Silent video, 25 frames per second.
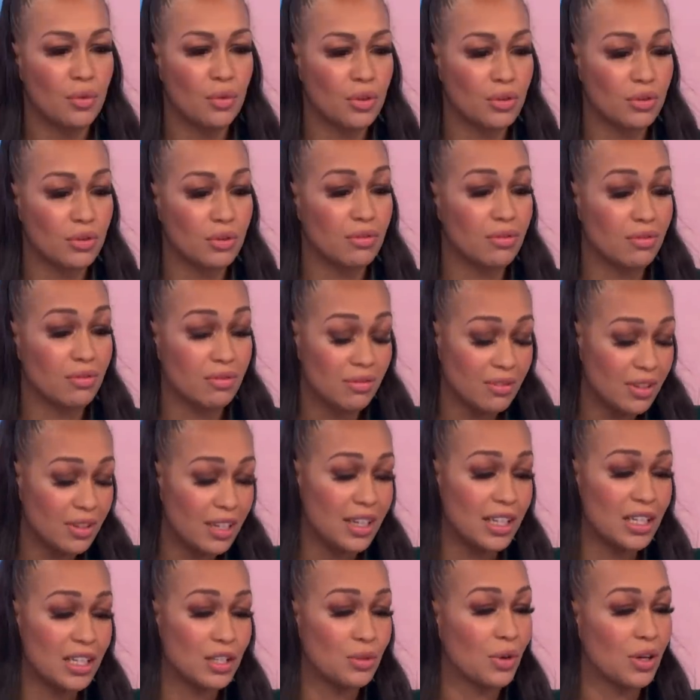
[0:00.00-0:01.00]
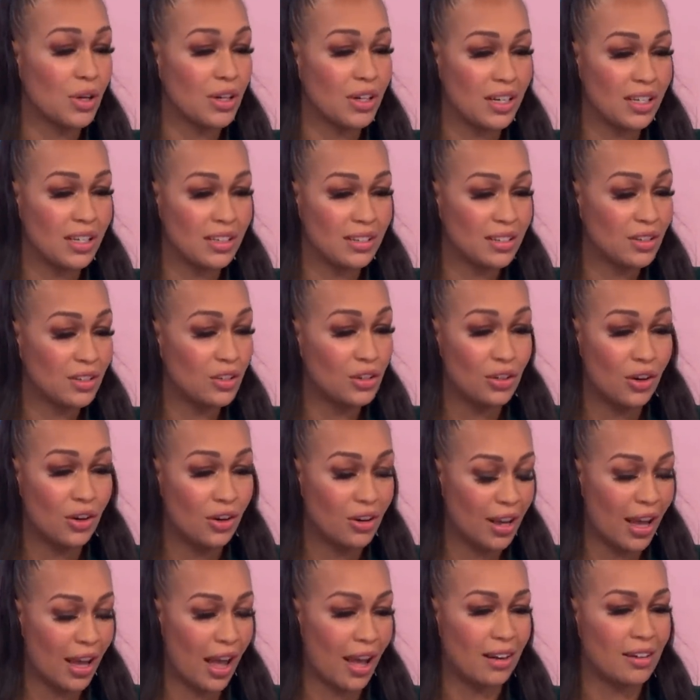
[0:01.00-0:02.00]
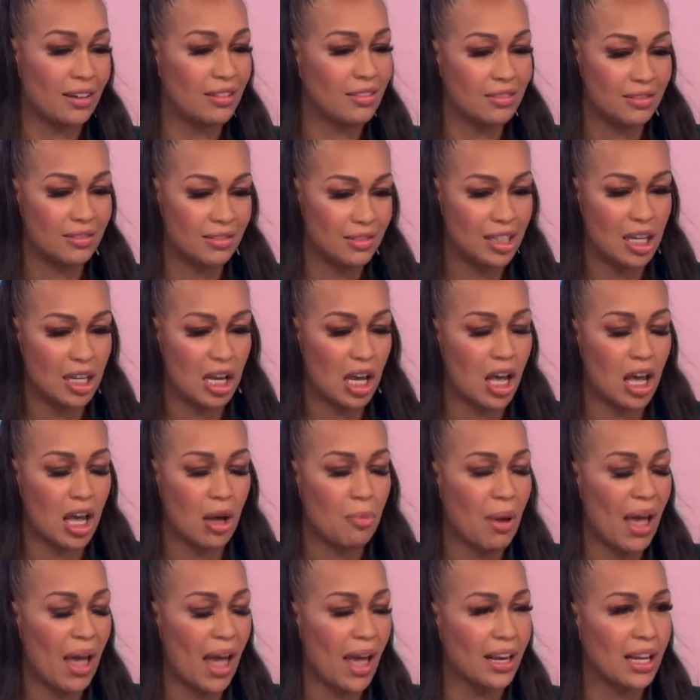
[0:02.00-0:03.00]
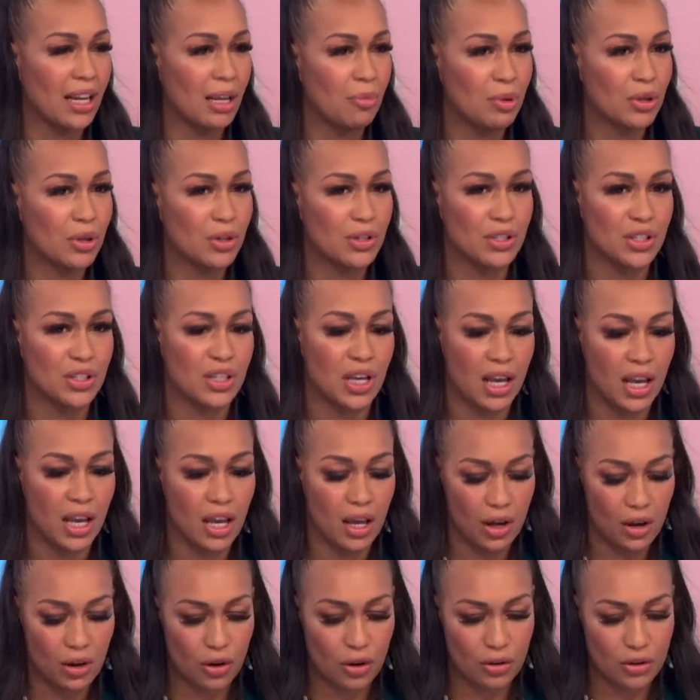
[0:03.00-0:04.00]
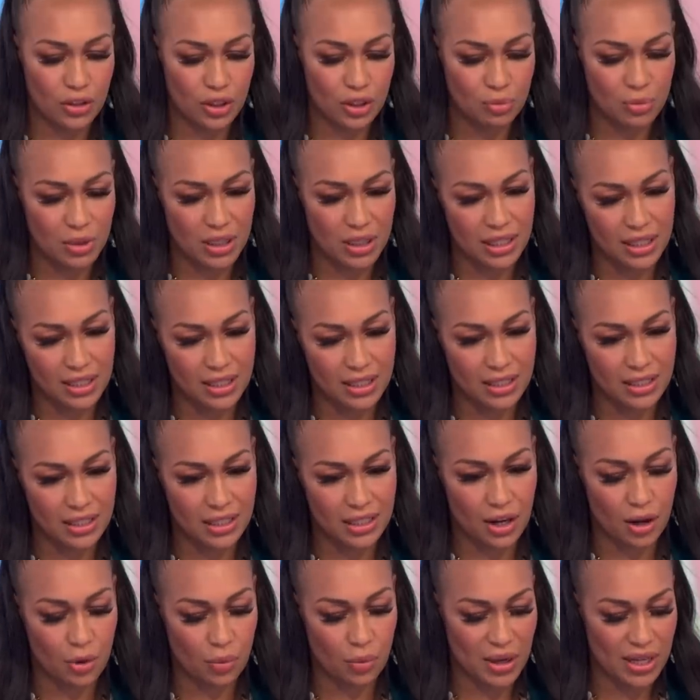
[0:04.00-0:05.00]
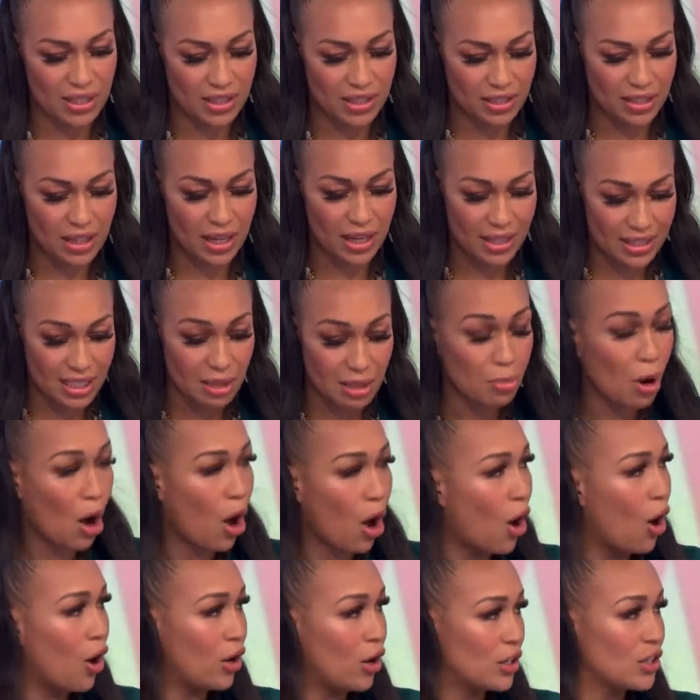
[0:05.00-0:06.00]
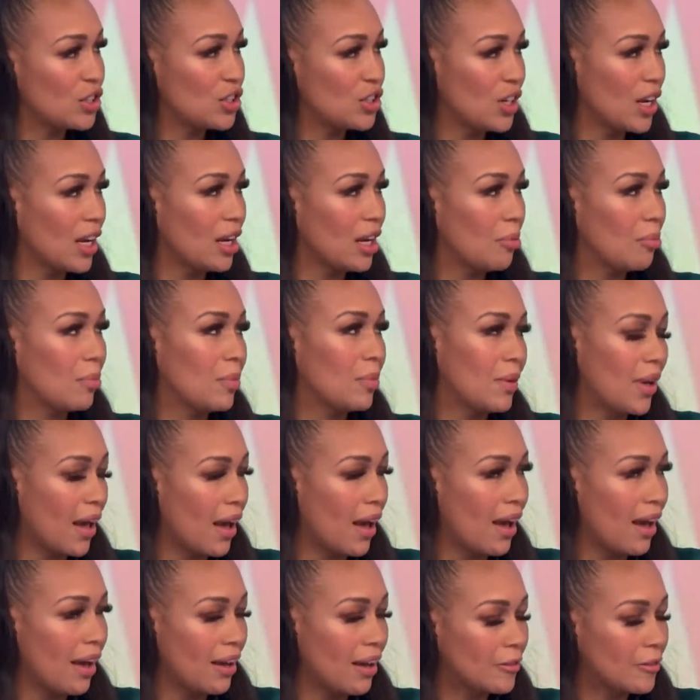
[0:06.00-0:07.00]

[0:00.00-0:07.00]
well, it is what it is, you're not getting a penny because ultimately, you know, it's it's a partnership. Yeah. So